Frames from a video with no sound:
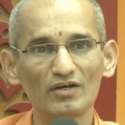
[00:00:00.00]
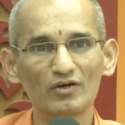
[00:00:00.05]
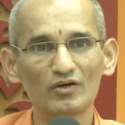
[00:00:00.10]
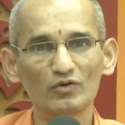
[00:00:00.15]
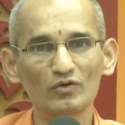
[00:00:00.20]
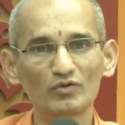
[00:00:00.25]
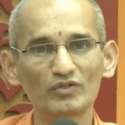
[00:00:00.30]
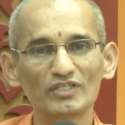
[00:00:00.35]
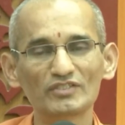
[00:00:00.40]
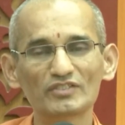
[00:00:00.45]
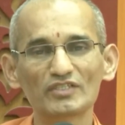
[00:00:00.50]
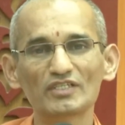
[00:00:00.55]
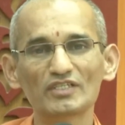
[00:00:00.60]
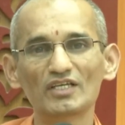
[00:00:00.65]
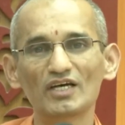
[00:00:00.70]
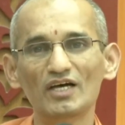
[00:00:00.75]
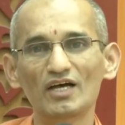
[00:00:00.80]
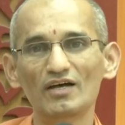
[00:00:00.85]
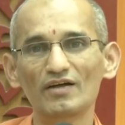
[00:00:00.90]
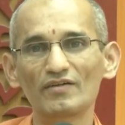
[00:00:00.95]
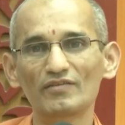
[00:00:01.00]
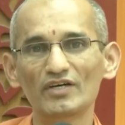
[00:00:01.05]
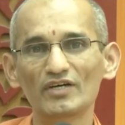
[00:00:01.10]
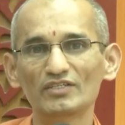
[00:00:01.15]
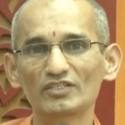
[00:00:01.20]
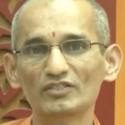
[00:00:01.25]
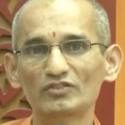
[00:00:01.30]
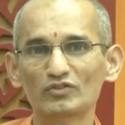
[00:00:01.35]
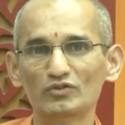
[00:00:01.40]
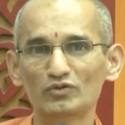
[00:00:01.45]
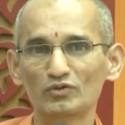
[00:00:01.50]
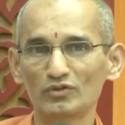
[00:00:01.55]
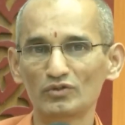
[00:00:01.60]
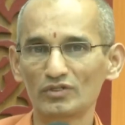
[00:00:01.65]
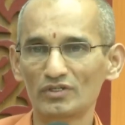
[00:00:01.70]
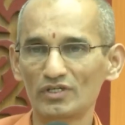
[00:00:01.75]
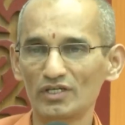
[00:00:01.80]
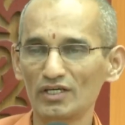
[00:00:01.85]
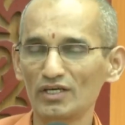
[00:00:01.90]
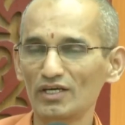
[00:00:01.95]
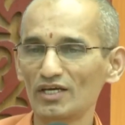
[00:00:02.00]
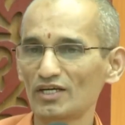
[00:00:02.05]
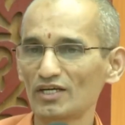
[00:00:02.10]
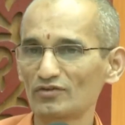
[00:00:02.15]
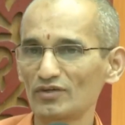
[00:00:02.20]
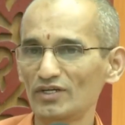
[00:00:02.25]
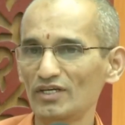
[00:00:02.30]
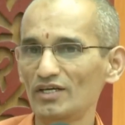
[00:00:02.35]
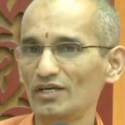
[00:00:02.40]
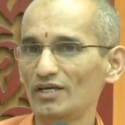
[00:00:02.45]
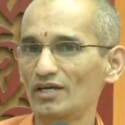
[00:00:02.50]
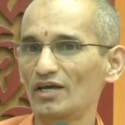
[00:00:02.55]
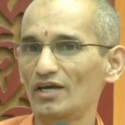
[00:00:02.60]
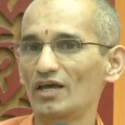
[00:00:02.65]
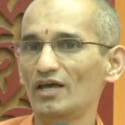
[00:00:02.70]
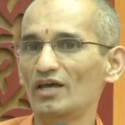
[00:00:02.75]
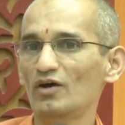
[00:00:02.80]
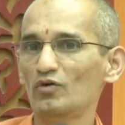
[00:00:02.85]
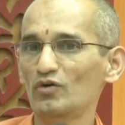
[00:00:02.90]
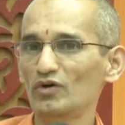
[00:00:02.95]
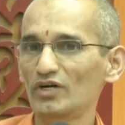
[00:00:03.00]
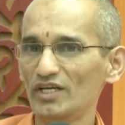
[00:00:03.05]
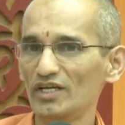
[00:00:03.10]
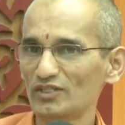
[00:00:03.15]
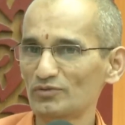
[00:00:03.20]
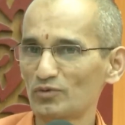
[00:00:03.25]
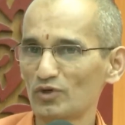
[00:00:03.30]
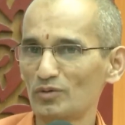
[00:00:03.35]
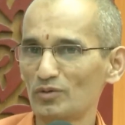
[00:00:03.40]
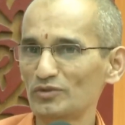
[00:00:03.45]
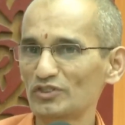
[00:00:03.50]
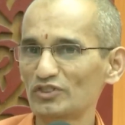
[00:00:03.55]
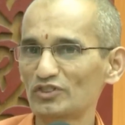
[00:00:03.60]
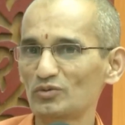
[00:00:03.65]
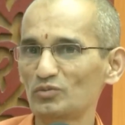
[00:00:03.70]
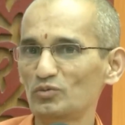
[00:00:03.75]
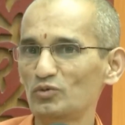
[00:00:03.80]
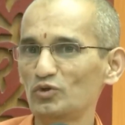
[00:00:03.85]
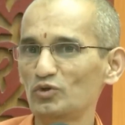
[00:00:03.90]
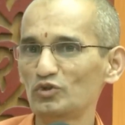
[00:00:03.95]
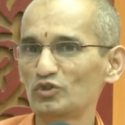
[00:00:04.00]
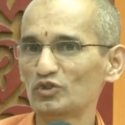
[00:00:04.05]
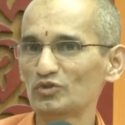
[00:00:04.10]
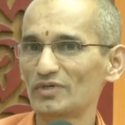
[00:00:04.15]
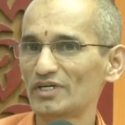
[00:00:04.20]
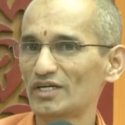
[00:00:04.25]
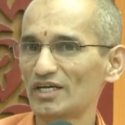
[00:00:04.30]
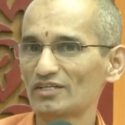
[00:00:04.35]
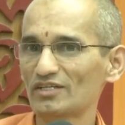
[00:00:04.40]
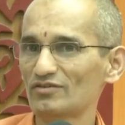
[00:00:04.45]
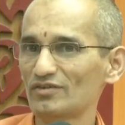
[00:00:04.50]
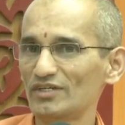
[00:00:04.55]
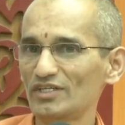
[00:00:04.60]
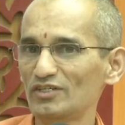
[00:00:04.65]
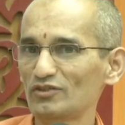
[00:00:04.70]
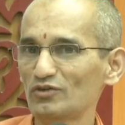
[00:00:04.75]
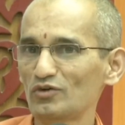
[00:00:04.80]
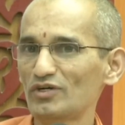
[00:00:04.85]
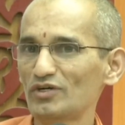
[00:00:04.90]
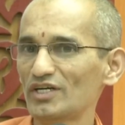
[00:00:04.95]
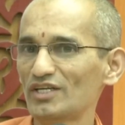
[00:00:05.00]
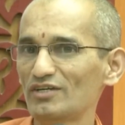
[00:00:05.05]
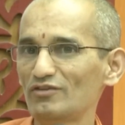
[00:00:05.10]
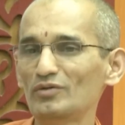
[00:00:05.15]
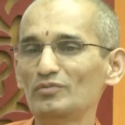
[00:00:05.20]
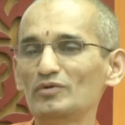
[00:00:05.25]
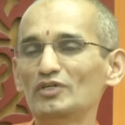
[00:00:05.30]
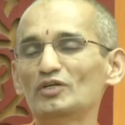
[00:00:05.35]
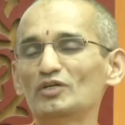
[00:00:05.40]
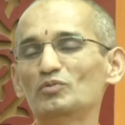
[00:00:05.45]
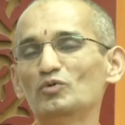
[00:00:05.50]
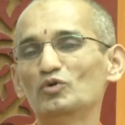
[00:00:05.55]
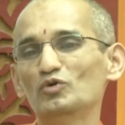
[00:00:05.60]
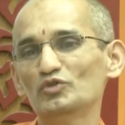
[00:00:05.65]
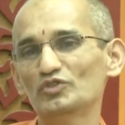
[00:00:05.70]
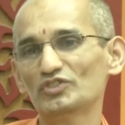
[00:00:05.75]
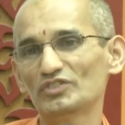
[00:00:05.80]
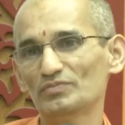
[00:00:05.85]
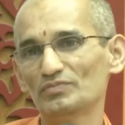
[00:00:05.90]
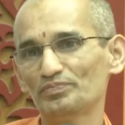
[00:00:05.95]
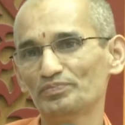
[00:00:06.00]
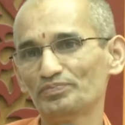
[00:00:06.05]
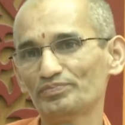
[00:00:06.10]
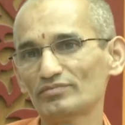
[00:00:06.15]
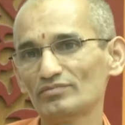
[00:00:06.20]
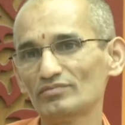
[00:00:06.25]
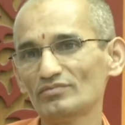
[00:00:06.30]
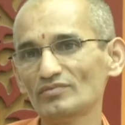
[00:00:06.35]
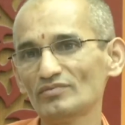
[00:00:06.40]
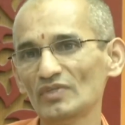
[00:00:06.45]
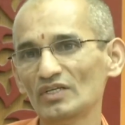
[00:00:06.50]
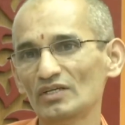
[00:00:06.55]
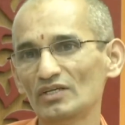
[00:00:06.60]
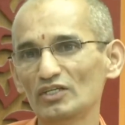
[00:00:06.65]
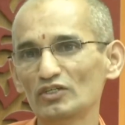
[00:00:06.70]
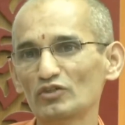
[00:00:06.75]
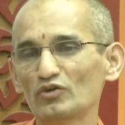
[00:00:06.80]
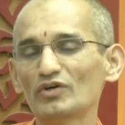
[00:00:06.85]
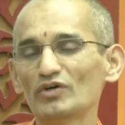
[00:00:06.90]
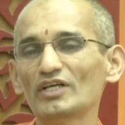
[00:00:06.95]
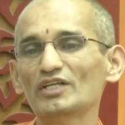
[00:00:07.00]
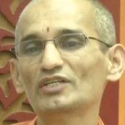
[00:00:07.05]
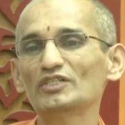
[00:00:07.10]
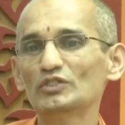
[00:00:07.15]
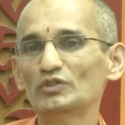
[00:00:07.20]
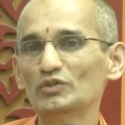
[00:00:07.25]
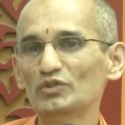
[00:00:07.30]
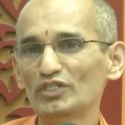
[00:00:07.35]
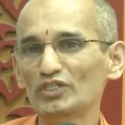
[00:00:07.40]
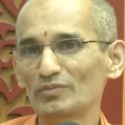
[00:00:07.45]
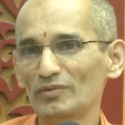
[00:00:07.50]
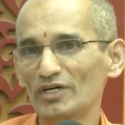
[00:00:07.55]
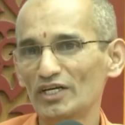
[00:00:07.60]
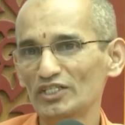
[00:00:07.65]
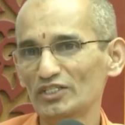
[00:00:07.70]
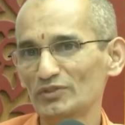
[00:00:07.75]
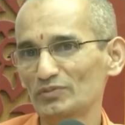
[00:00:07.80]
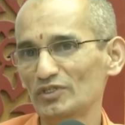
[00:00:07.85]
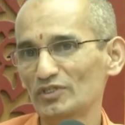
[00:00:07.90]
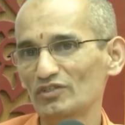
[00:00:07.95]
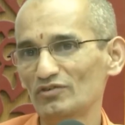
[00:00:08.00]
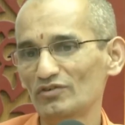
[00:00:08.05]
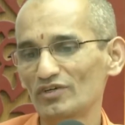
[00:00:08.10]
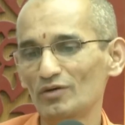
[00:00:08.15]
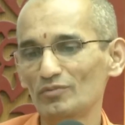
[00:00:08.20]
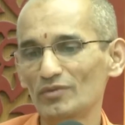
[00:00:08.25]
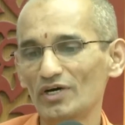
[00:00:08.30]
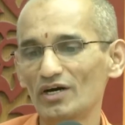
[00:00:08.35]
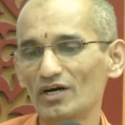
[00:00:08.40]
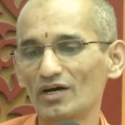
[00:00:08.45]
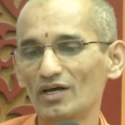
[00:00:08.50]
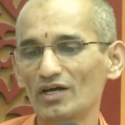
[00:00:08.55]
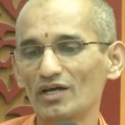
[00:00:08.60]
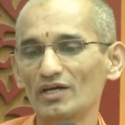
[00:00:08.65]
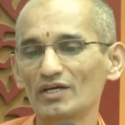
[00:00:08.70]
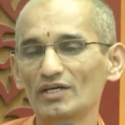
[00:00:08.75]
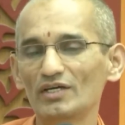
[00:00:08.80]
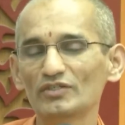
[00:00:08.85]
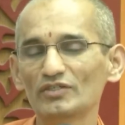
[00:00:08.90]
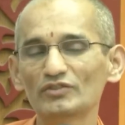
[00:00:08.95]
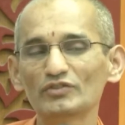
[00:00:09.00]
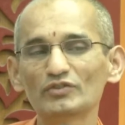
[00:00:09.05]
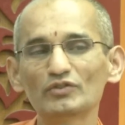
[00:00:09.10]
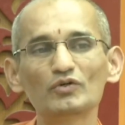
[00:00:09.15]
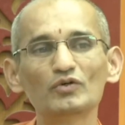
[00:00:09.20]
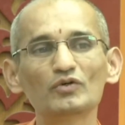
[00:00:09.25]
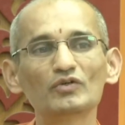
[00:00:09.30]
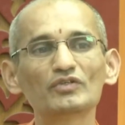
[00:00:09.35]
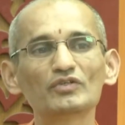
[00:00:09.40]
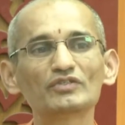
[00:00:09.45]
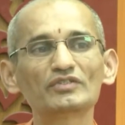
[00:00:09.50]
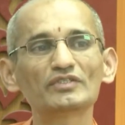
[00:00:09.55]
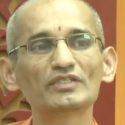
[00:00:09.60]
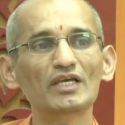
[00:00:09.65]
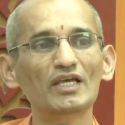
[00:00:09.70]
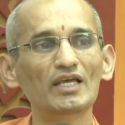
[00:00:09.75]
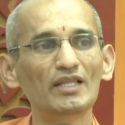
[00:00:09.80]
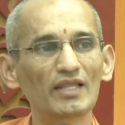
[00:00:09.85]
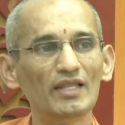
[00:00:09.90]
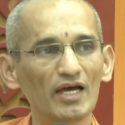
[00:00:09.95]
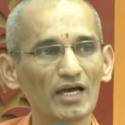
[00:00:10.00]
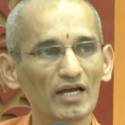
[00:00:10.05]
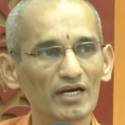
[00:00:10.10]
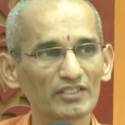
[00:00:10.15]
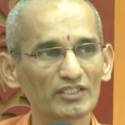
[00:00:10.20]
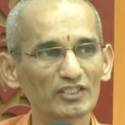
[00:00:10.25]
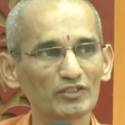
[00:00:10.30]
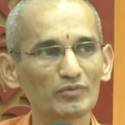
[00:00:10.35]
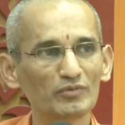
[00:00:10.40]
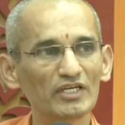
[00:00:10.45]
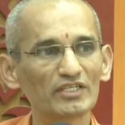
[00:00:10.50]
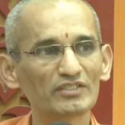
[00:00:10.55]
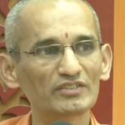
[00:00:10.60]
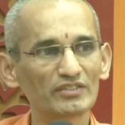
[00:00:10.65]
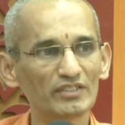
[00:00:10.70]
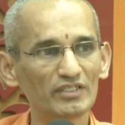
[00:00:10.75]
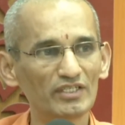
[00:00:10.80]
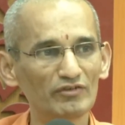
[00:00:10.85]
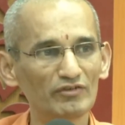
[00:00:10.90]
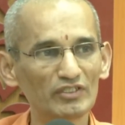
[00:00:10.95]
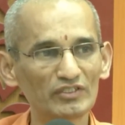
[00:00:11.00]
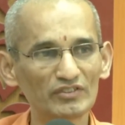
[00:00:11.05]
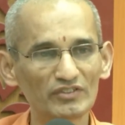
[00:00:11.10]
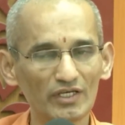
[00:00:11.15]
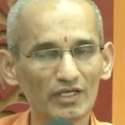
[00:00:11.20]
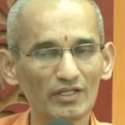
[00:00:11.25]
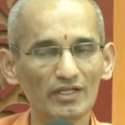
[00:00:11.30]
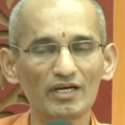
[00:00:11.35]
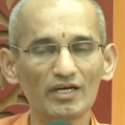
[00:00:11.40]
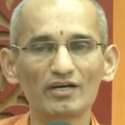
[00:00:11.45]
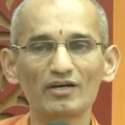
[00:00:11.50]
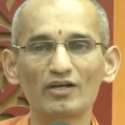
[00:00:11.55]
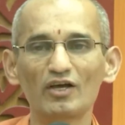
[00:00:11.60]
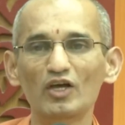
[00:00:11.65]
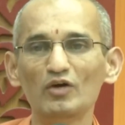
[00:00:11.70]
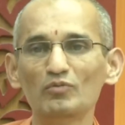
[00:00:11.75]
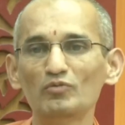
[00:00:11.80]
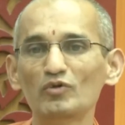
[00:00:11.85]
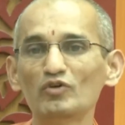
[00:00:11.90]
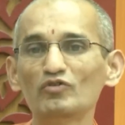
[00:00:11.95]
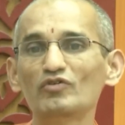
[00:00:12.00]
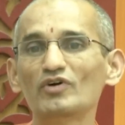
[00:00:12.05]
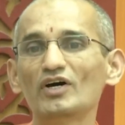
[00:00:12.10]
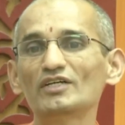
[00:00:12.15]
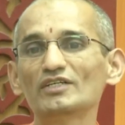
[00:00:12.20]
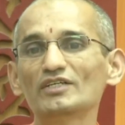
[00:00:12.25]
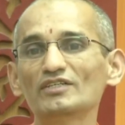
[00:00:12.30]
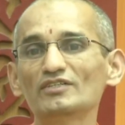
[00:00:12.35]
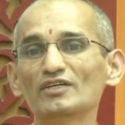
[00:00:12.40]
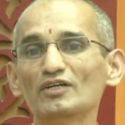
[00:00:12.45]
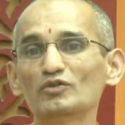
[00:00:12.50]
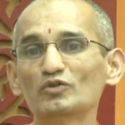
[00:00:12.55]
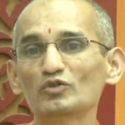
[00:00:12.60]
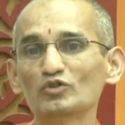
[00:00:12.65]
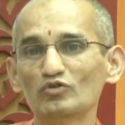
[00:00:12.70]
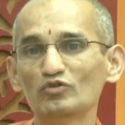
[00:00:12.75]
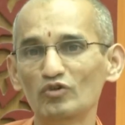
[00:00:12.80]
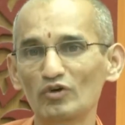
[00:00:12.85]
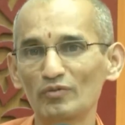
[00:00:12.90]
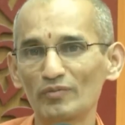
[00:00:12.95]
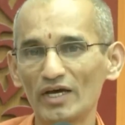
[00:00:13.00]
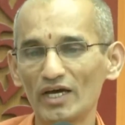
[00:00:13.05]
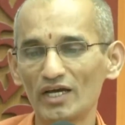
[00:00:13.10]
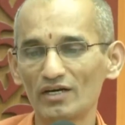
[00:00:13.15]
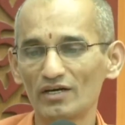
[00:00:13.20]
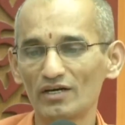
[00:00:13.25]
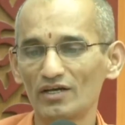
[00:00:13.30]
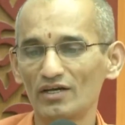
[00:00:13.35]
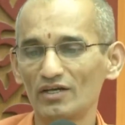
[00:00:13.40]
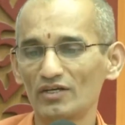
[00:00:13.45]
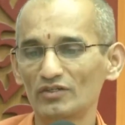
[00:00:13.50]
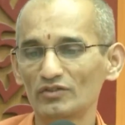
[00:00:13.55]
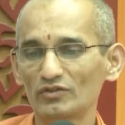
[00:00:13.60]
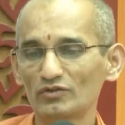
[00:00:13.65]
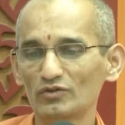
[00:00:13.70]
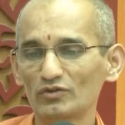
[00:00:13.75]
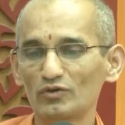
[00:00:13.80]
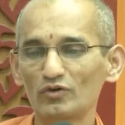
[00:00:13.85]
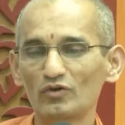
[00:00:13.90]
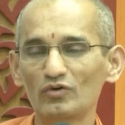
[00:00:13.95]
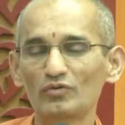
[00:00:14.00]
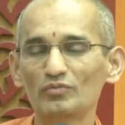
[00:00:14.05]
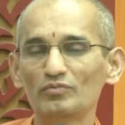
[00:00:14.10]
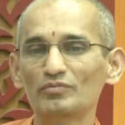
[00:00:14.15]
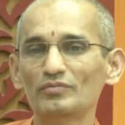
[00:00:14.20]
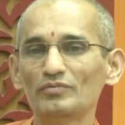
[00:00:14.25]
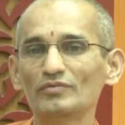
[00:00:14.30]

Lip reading: to Dasharatha that this king actually only has promised the boons, but actually has not given me the boons. He has not ensured the banishment of Rama. So, saying that, she might even say that my father is an untruthful man. So,